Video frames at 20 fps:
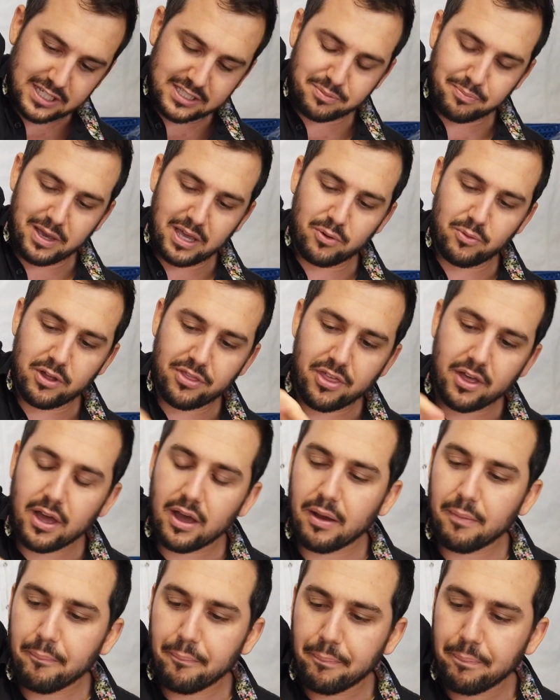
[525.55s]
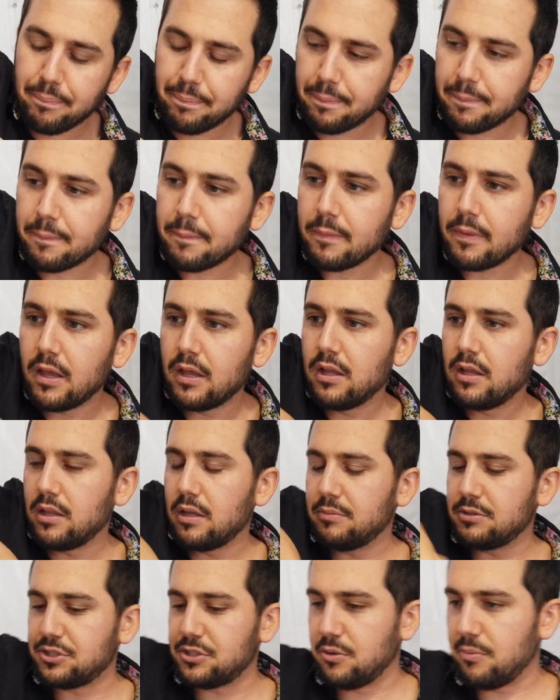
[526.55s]
It's made with let
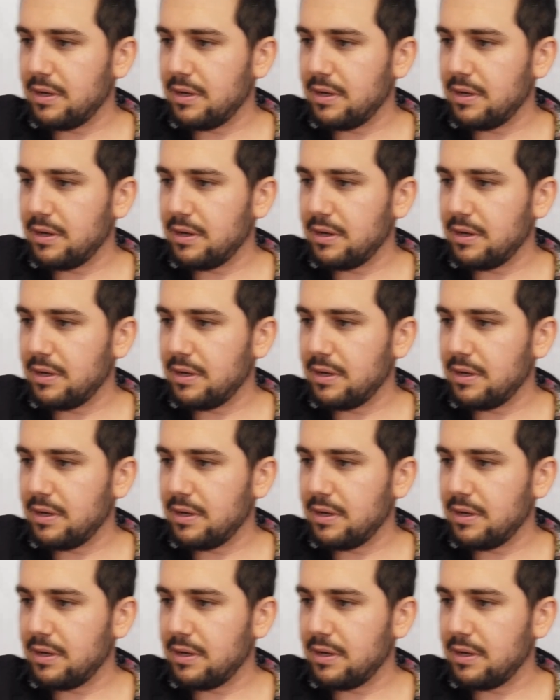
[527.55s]
me show you